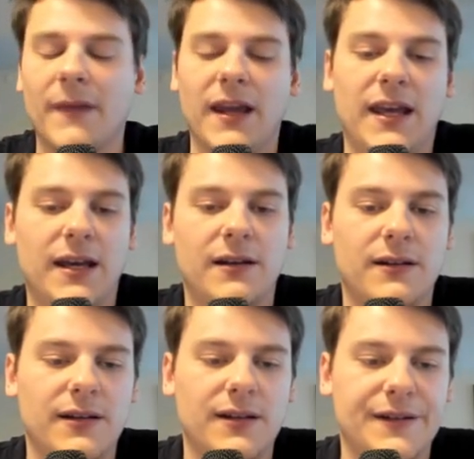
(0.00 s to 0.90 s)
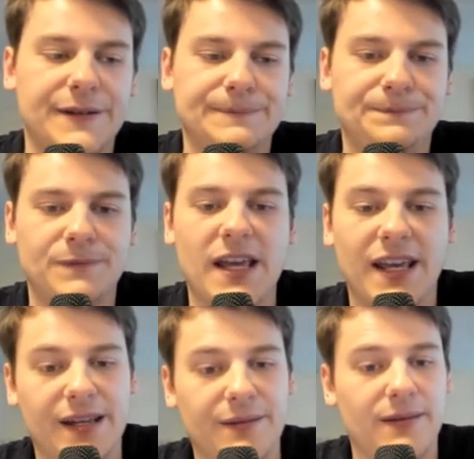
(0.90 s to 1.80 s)
And um,
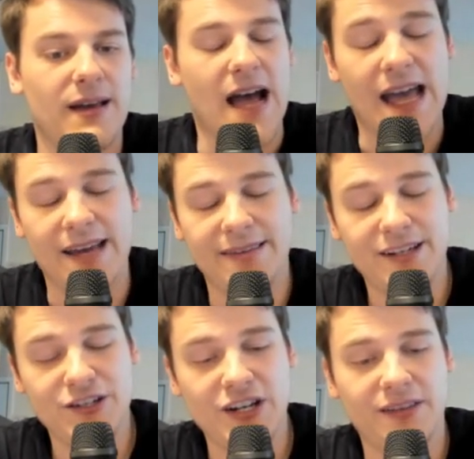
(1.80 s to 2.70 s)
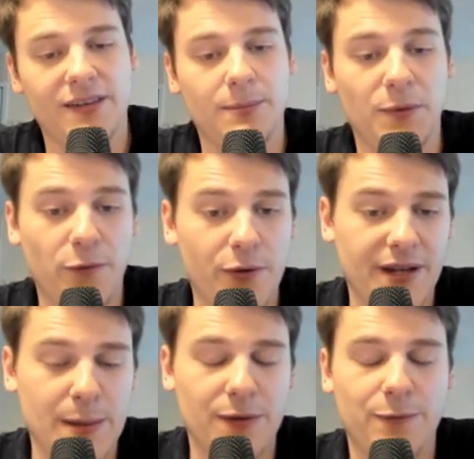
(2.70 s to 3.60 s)
again, I didn't check it before the
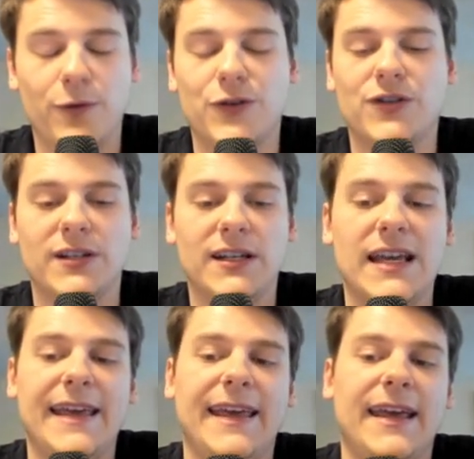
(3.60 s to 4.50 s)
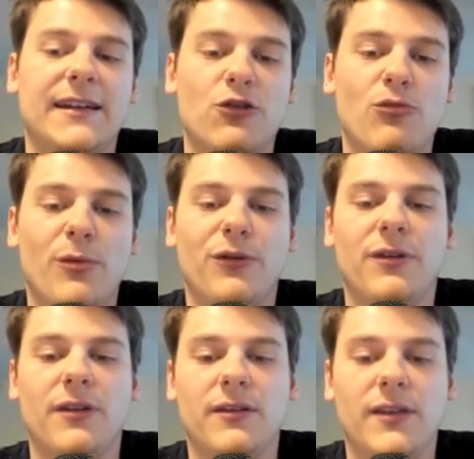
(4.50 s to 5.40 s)
game, unfortunately. And I remember
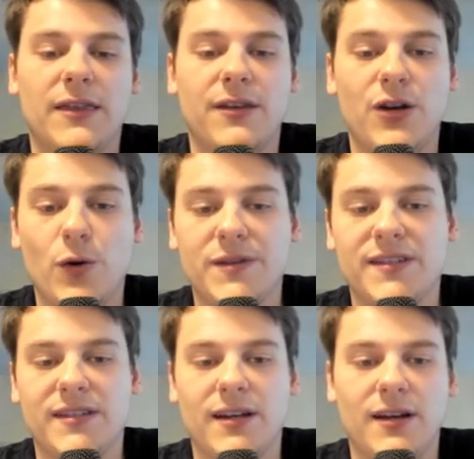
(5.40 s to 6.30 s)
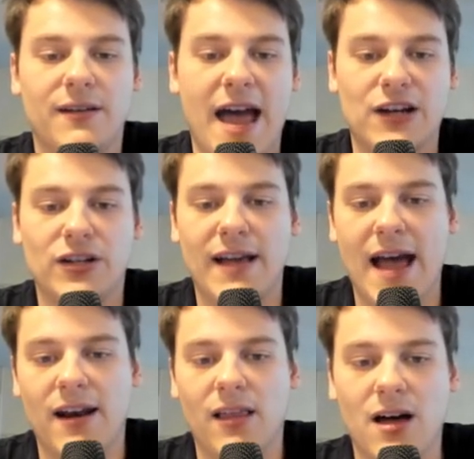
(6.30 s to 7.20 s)
th that the notes uh, actually
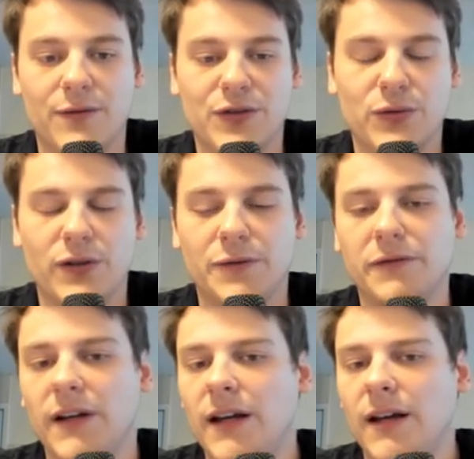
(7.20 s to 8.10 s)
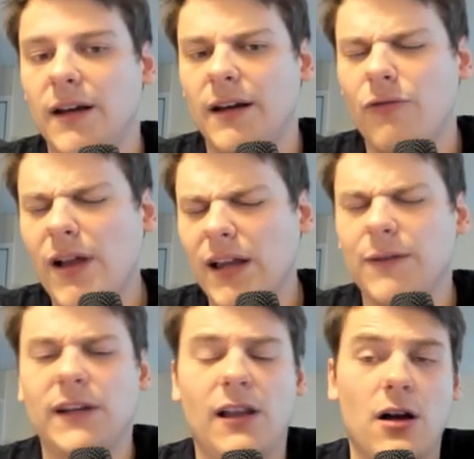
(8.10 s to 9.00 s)
had a lot of sort of
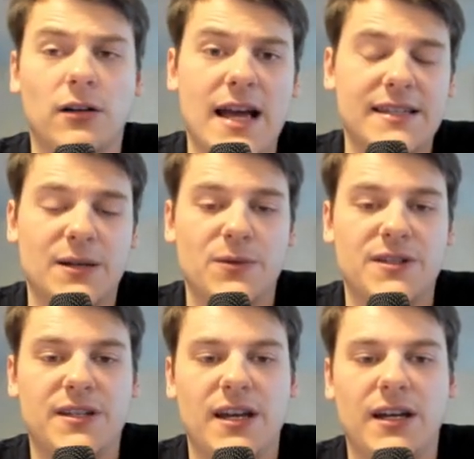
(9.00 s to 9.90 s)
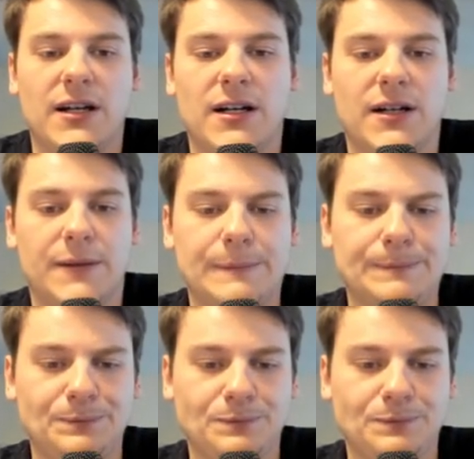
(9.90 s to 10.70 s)
relatively long lines, I would say, um,